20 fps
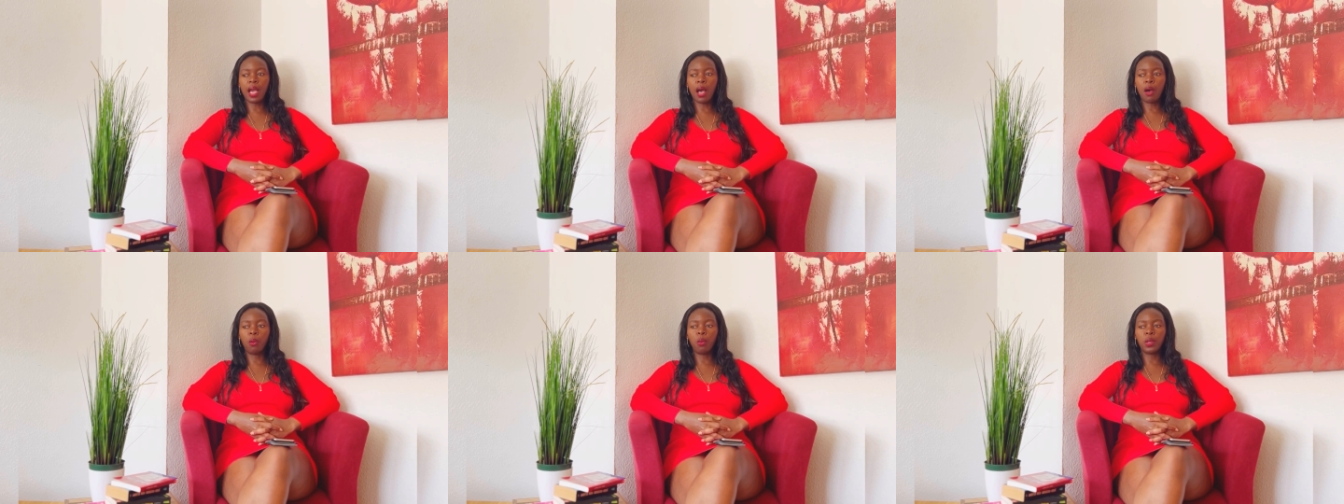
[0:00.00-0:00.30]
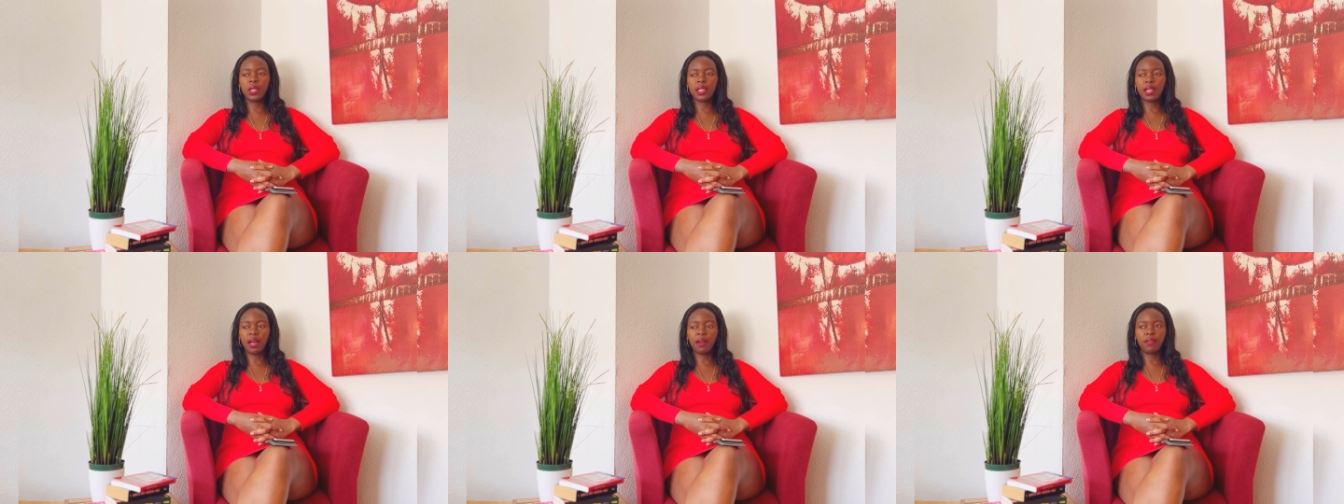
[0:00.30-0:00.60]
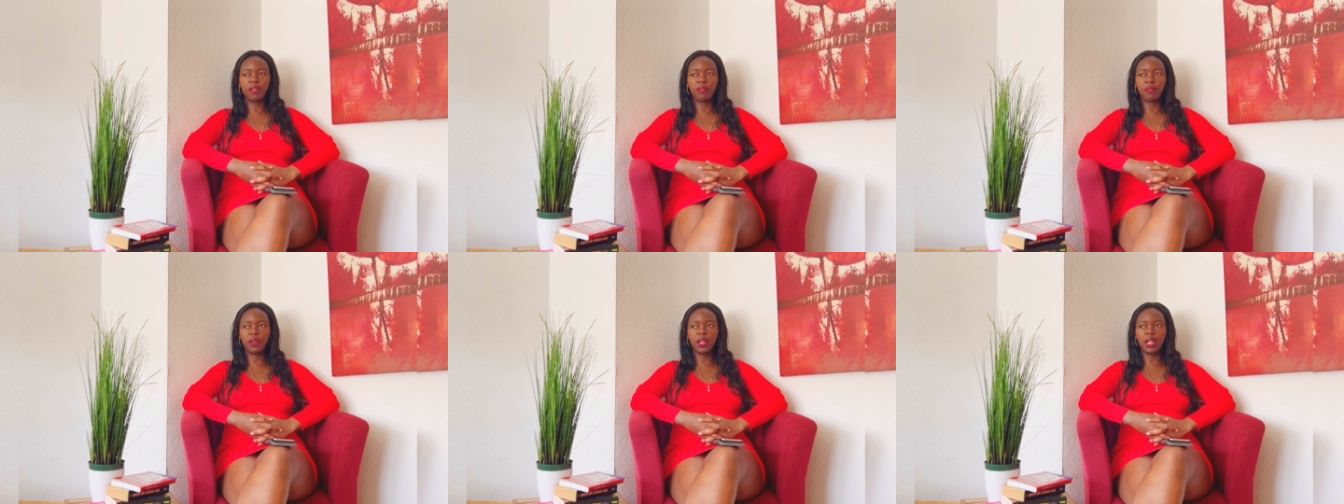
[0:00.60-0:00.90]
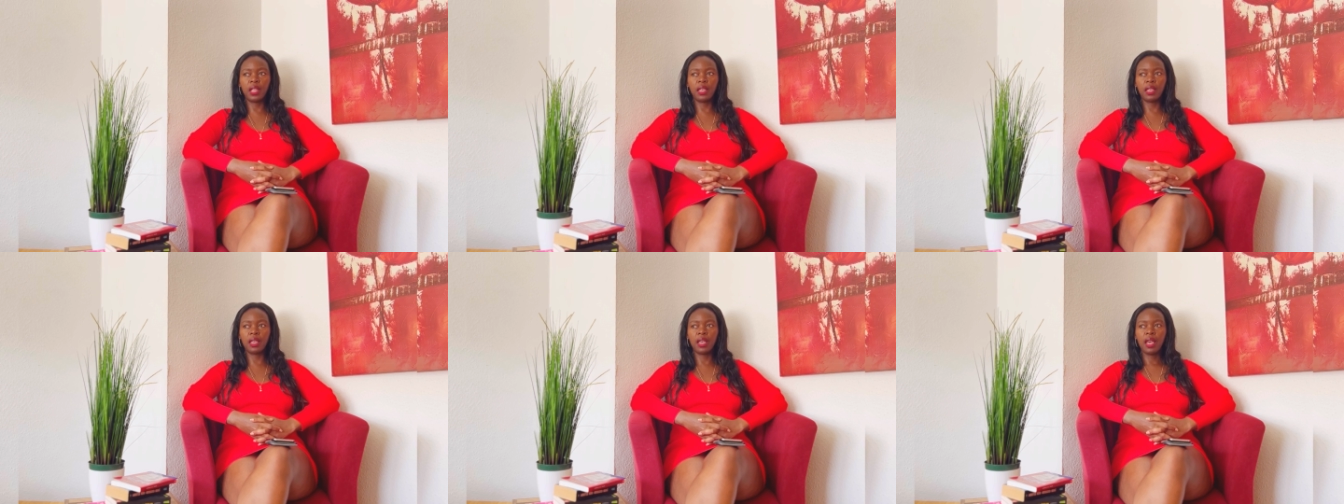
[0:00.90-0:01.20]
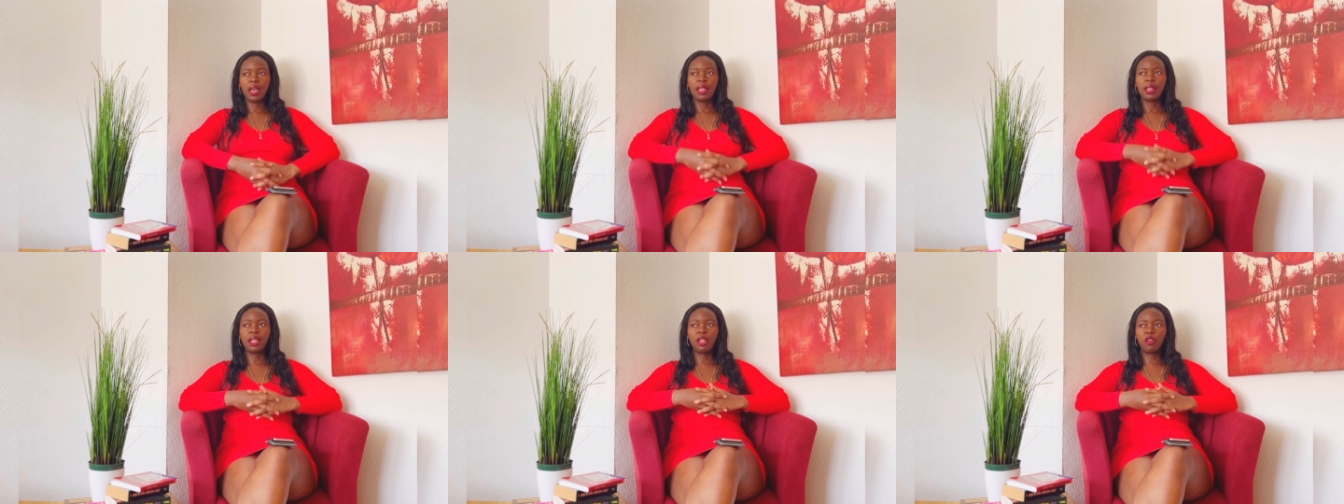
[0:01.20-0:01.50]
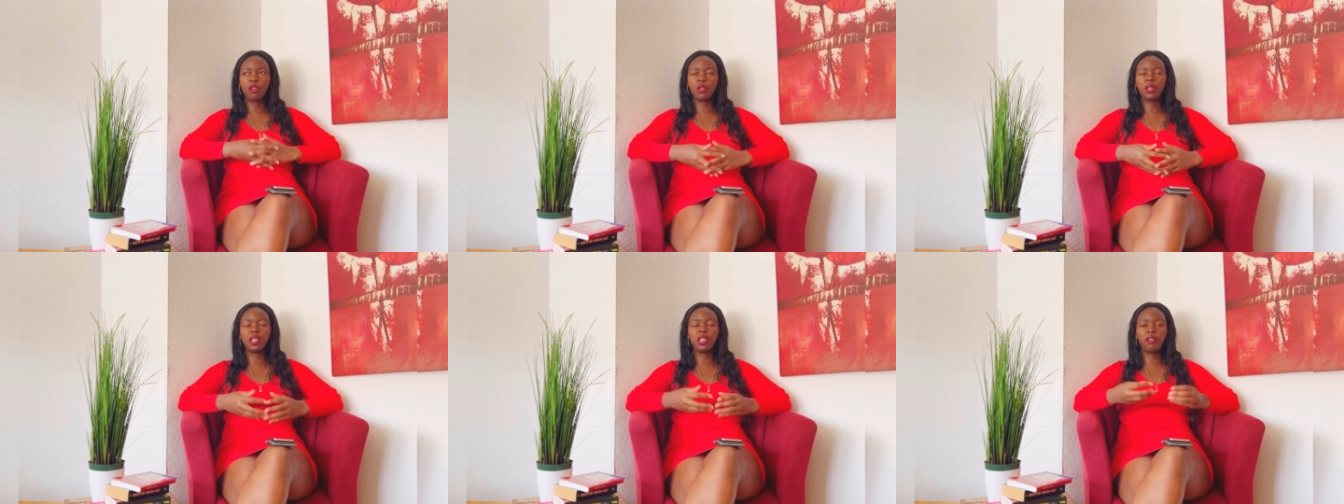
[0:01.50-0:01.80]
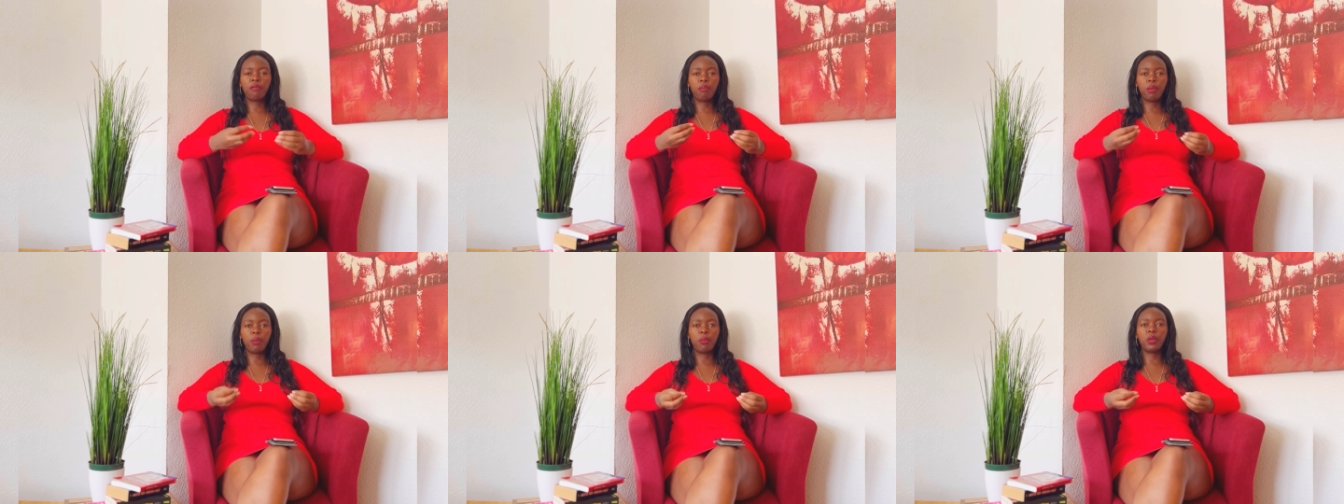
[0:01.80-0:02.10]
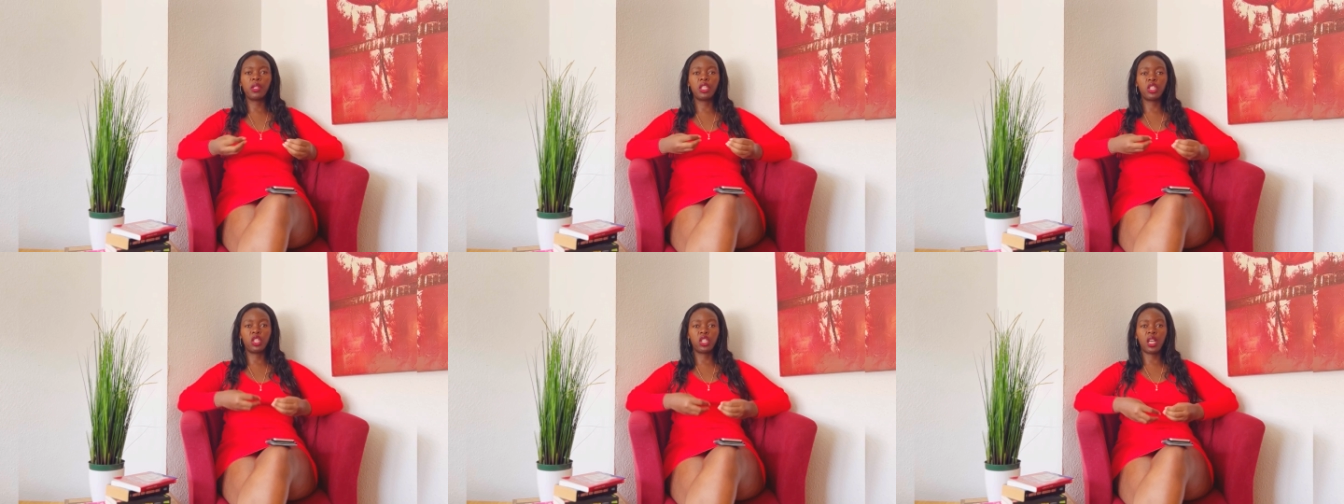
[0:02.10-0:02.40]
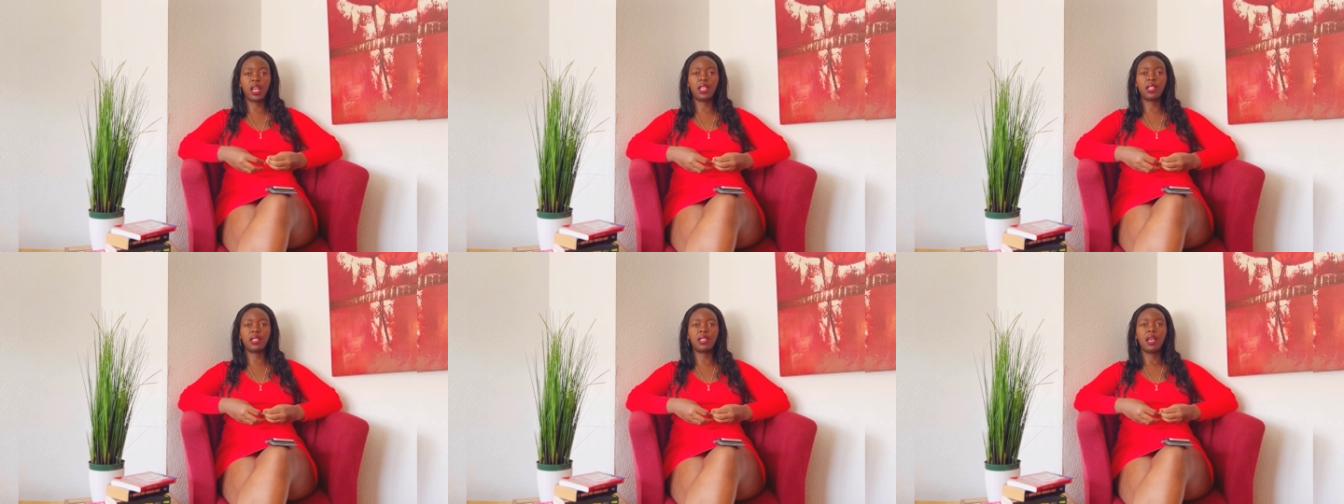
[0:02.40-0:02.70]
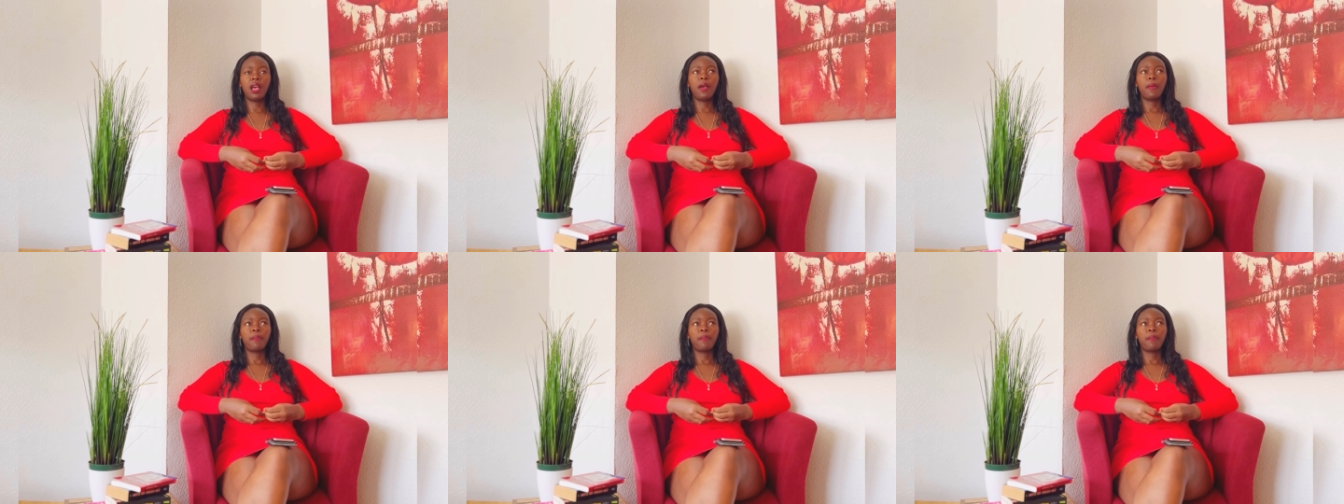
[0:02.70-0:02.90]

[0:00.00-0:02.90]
I always have the feeling they don't give people the chance